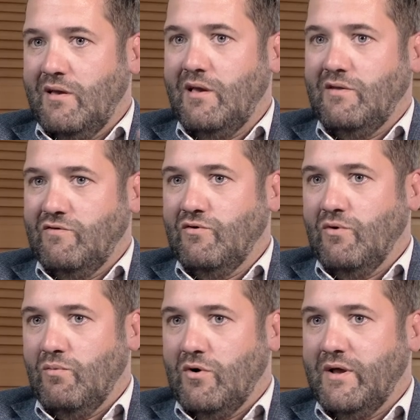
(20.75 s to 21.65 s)
into
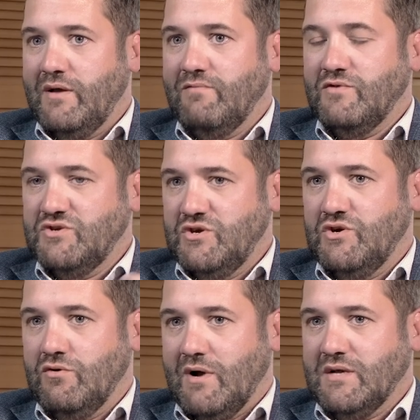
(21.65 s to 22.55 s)
your wallet for
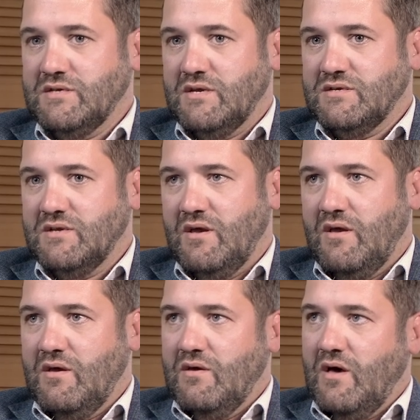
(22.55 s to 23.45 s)
secure access.
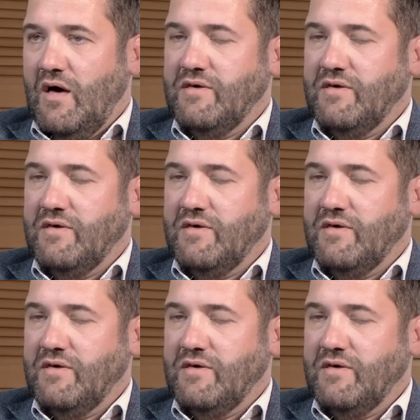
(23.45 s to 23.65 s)
I